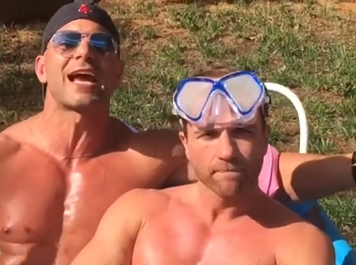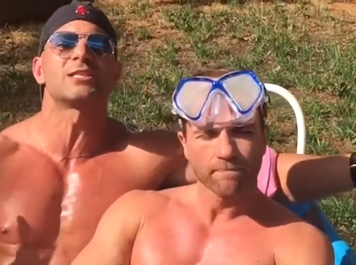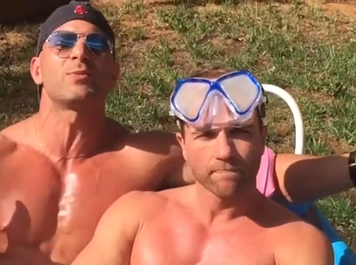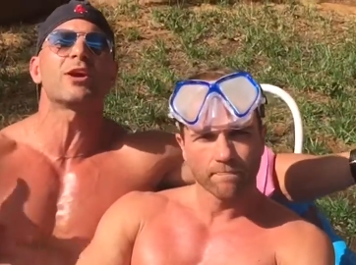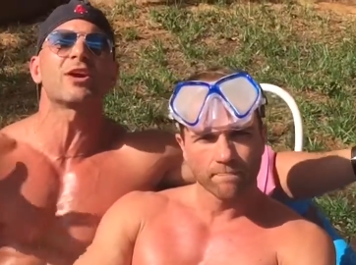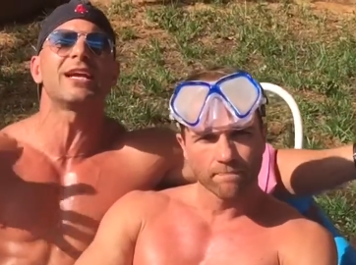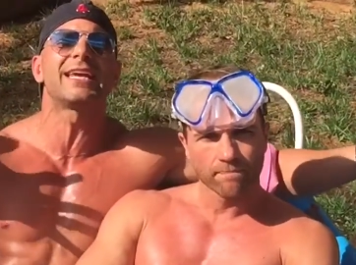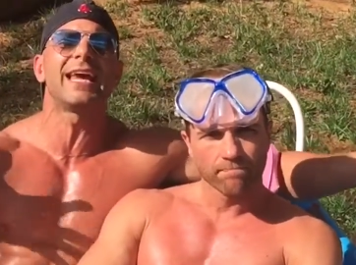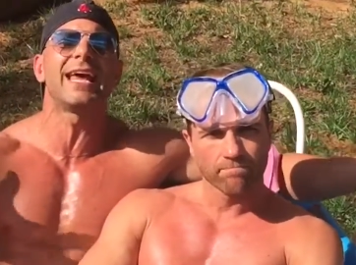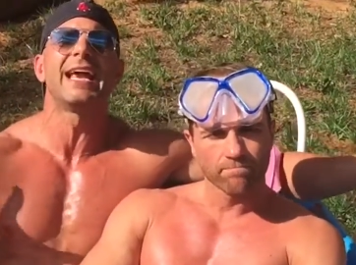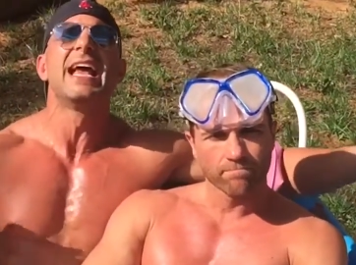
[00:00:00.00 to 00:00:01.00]
Speaker 1: guys guys, we are gonna
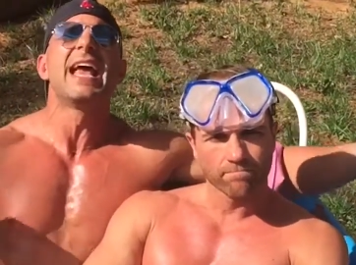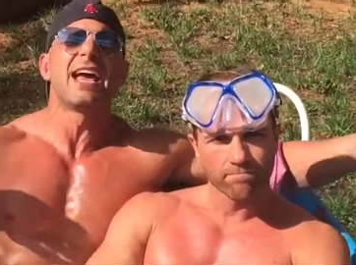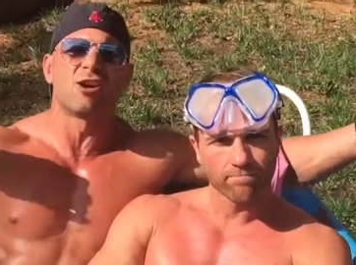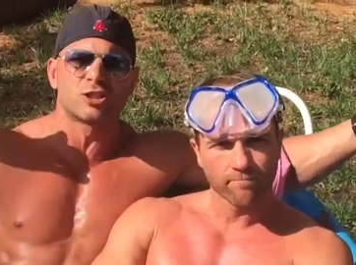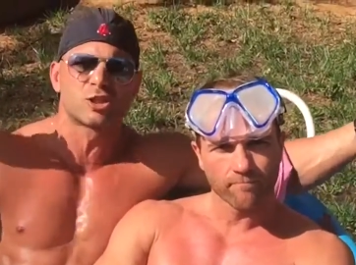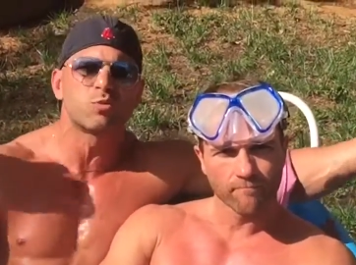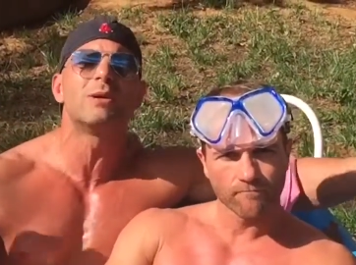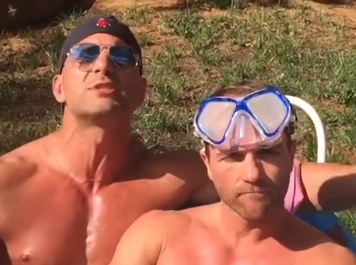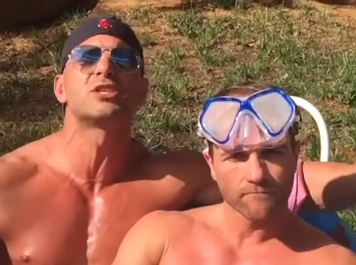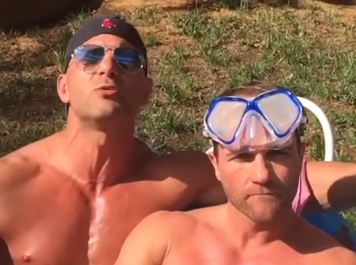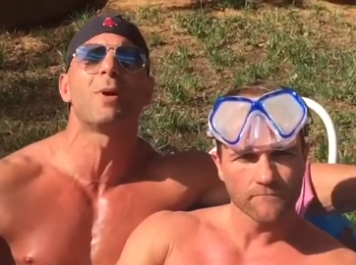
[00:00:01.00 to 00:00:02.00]
get in our
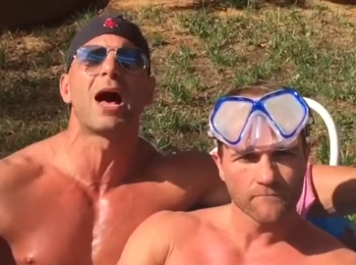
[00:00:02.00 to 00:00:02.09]
swimsuit